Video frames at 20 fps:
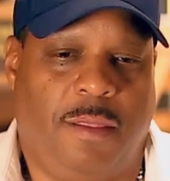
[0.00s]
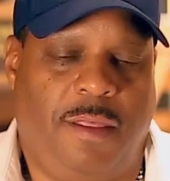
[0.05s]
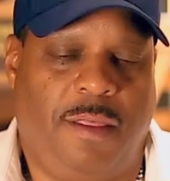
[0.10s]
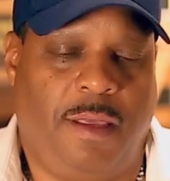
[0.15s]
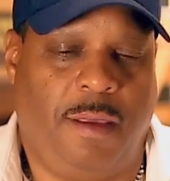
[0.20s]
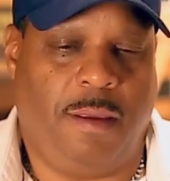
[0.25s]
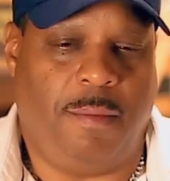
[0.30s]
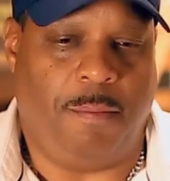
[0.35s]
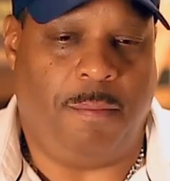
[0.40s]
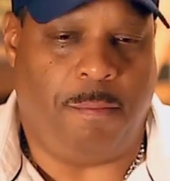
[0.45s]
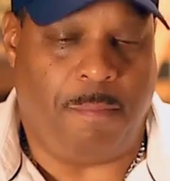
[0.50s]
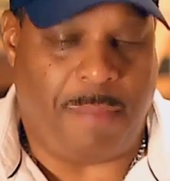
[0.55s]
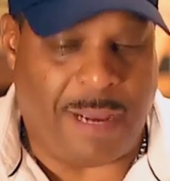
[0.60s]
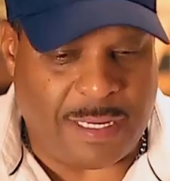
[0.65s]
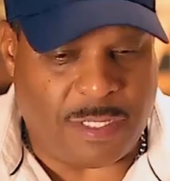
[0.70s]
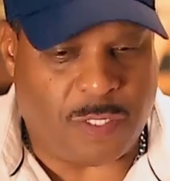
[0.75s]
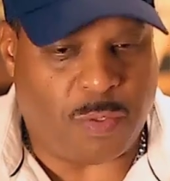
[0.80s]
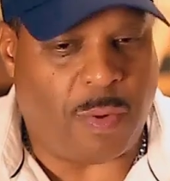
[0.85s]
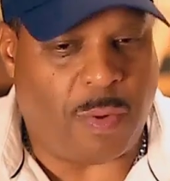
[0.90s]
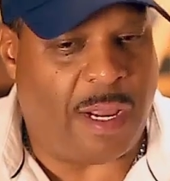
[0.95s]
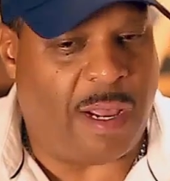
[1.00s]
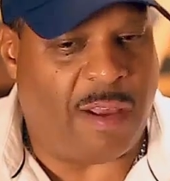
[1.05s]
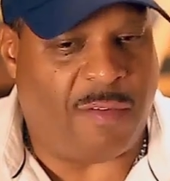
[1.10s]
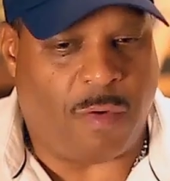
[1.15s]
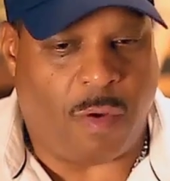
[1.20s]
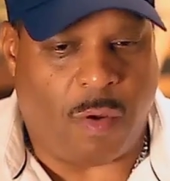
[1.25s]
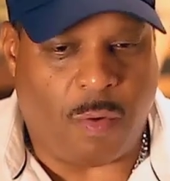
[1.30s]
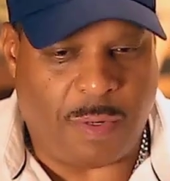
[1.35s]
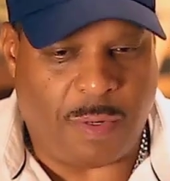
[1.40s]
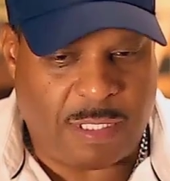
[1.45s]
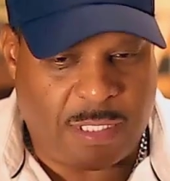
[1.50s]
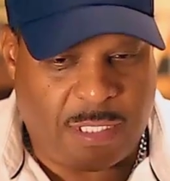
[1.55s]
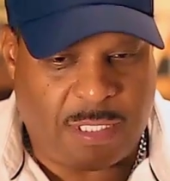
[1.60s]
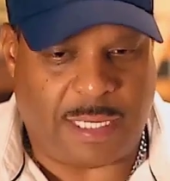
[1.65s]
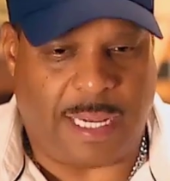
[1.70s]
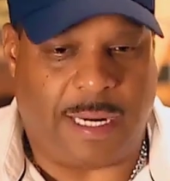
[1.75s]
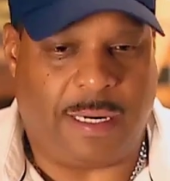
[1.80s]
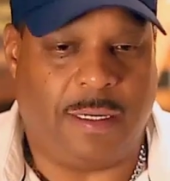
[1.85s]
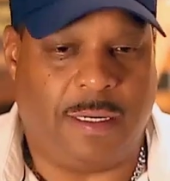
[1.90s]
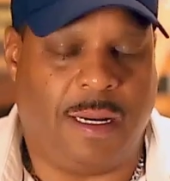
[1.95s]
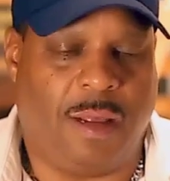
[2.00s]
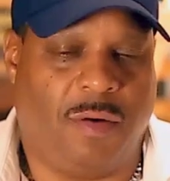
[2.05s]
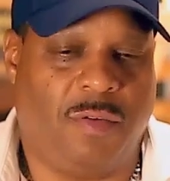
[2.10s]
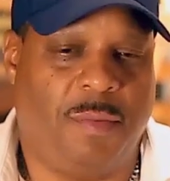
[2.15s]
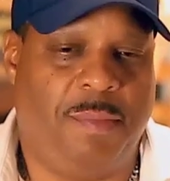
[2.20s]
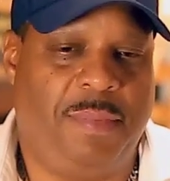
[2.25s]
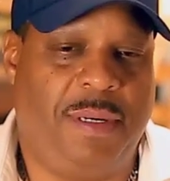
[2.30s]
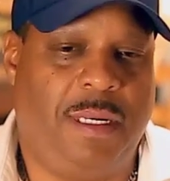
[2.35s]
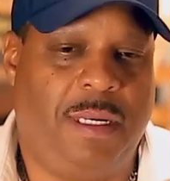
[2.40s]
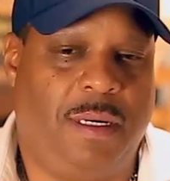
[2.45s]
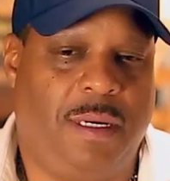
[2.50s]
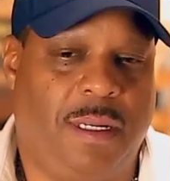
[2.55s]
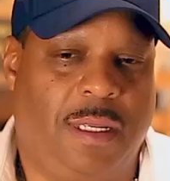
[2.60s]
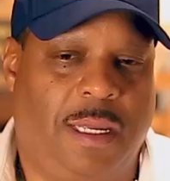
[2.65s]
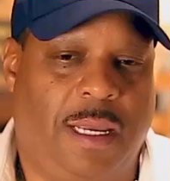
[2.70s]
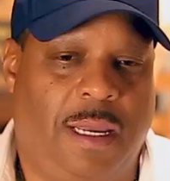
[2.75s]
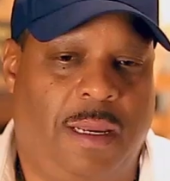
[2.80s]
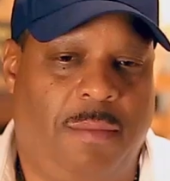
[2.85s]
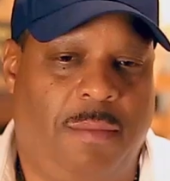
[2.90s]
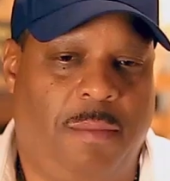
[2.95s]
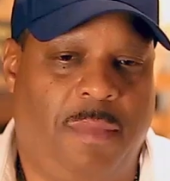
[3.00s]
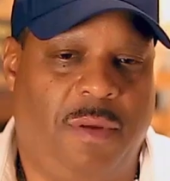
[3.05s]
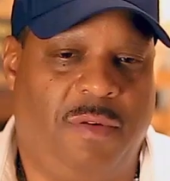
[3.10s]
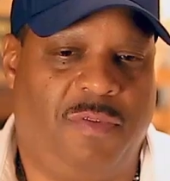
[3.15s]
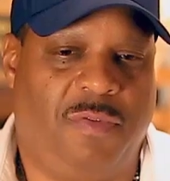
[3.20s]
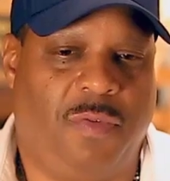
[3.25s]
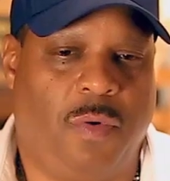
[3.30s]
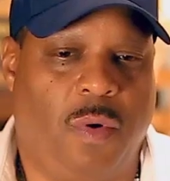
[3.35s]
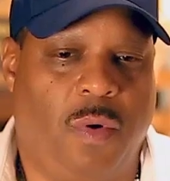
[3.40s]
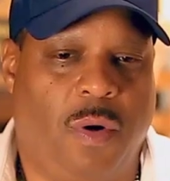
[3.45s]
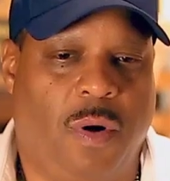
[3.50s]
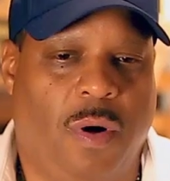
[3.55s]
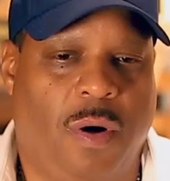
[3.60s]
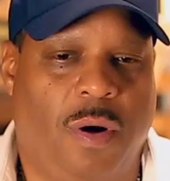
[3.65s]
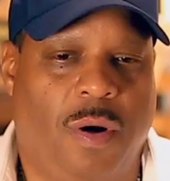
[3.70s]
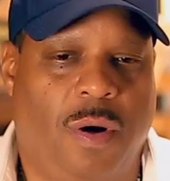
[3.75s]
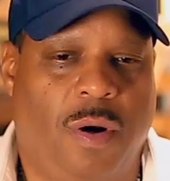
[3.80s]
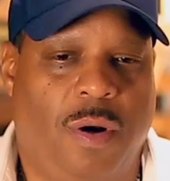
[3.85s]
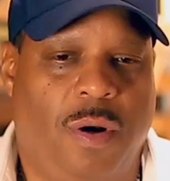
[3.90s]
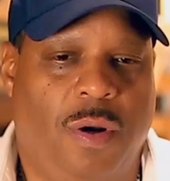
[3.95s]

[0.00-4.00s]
The best way I've always said it, and I'll repeat it again, before